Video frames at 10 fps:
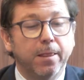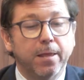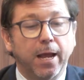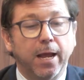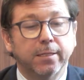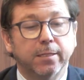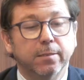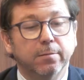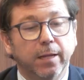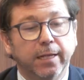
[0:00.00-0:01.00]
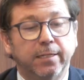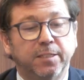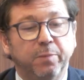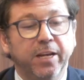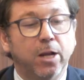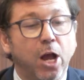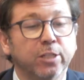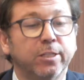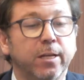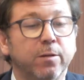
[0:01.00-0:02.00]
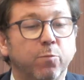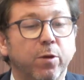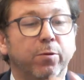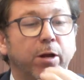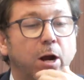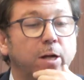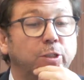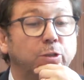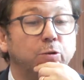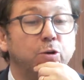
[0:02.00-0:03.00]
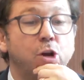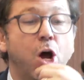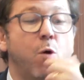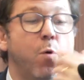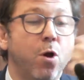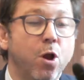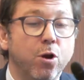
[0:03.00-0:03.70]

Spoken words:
that it's been constant with regards to no